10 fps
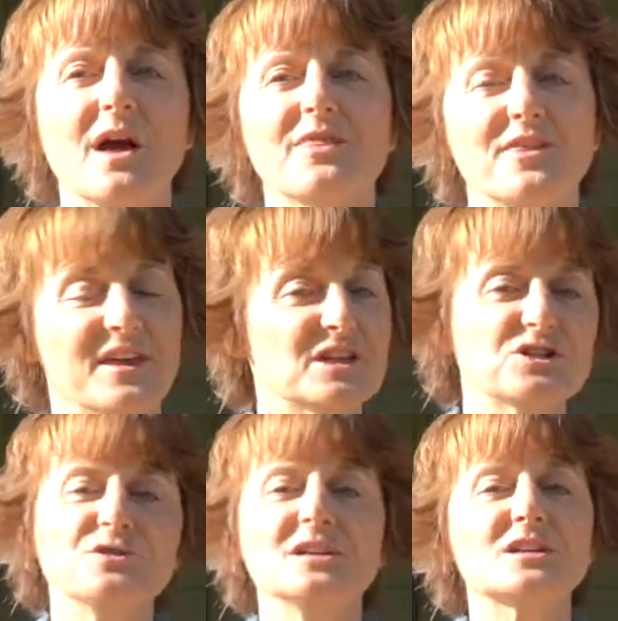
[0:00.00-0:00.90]
the things
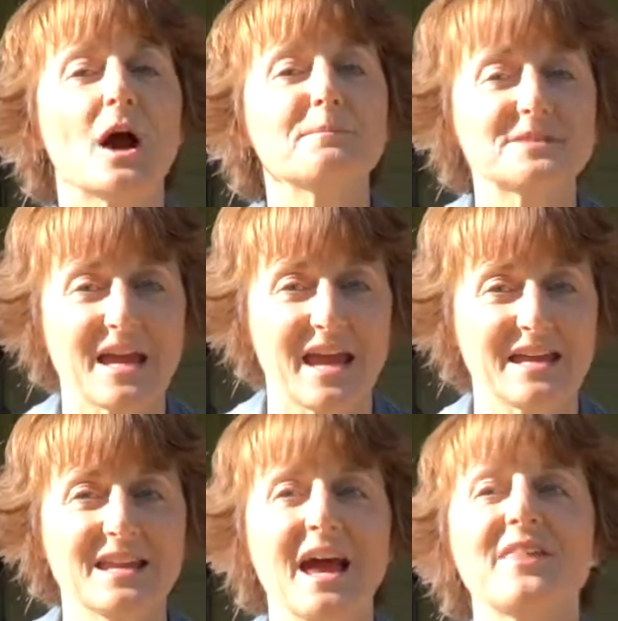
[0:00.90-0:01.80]
you need to
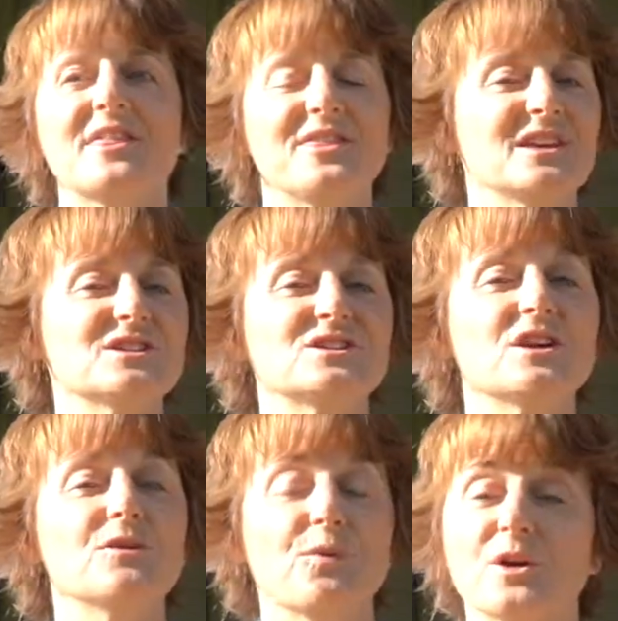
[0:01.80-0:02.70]
obtain, the things
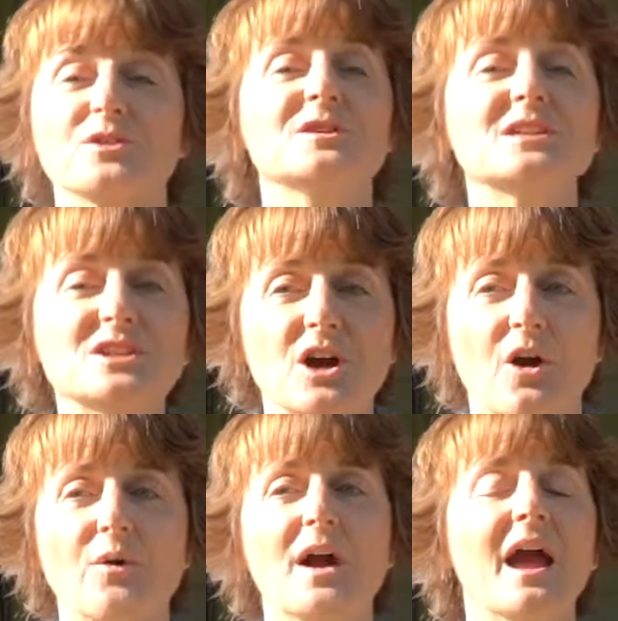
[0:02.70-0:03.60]
where you need to
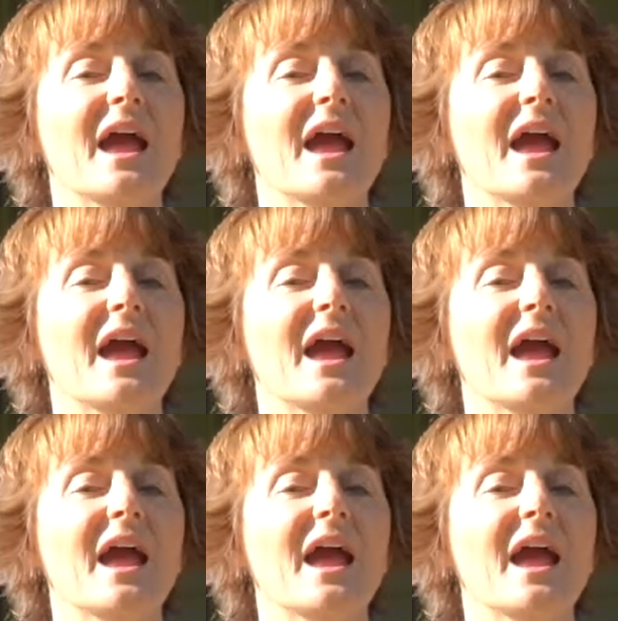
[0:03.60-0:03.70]
go,